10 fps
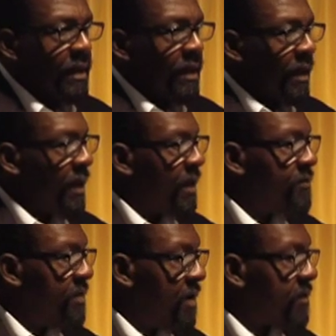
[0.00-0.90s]
I
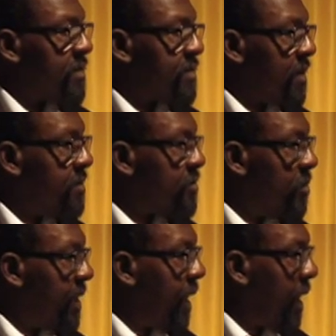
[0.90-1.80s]
have never seen so
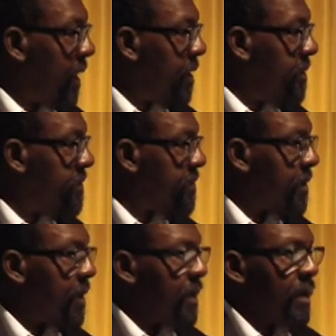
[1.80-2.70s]
many A's
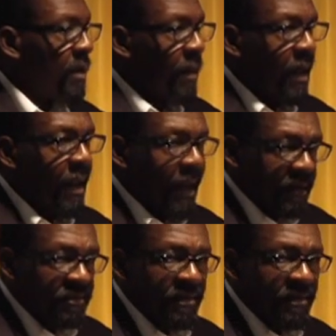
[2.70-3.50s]
in my life.